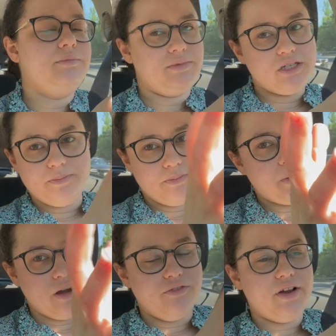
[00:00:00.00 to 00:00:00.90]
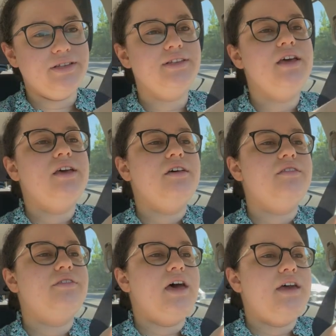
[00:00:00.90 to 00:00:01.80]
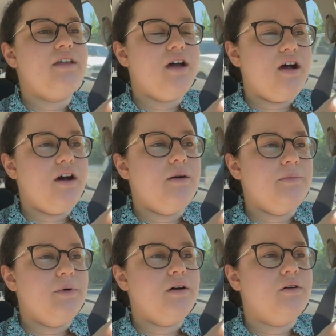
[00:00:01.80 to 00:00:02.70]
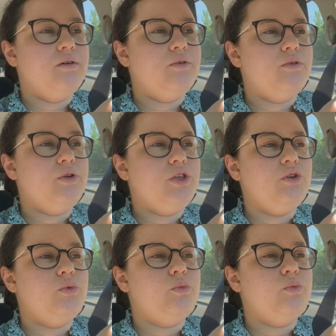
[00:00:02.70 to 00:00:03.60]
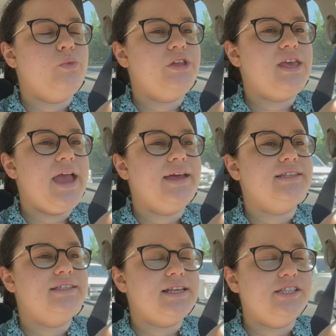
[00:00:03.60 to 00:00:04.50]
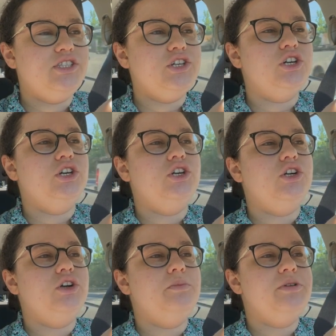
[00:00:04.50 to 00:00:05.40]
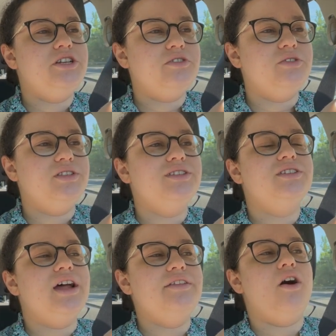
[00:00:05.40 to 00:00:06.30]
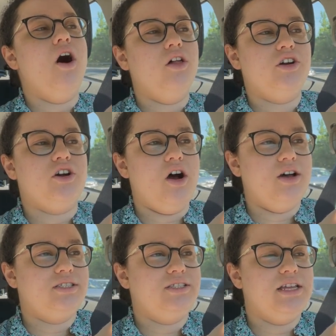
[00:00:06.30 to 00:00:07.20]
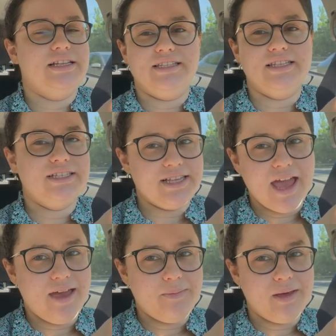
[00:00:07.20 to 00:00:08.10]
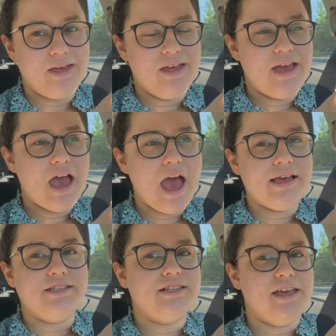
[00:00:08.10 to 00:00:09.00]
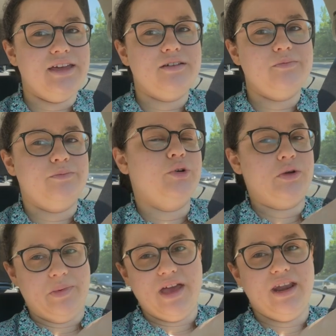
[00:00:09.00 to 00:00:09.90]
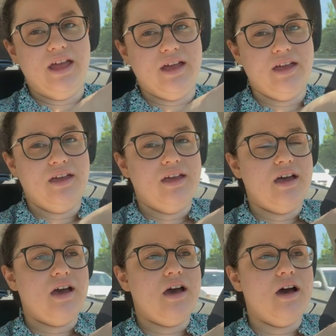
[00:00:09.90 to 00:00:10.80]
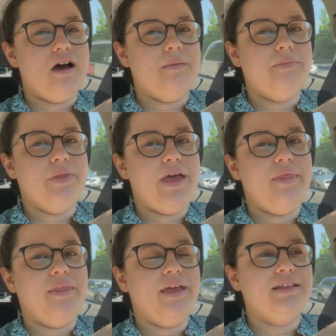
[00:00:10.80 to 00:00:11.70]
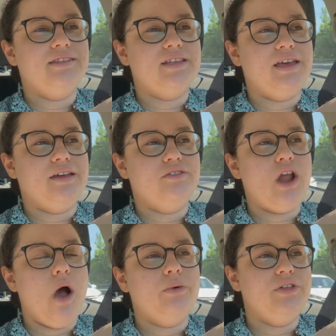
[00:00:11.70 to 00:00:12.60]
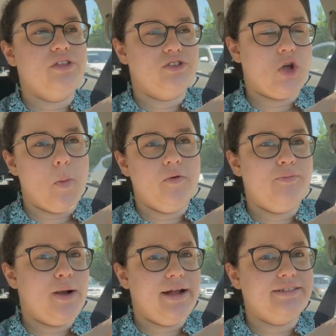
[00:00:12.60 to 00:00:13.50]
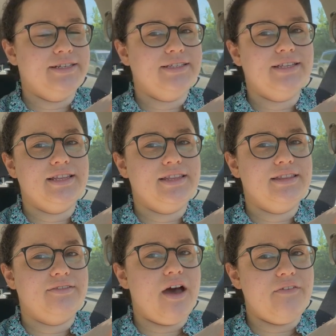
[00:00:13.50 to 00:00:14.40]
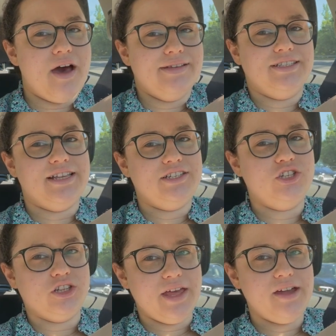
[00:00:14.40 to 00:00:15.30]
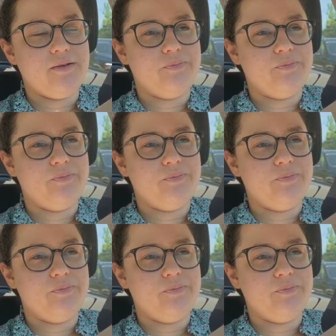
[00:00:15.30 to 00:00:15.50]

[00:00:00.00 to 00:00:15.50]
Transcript: to paraphrase, that, you know, we can't censor materials that deny the Holocaust. It's the same as, like, book banning. And it's, like, not within the scope of practice of us to, like,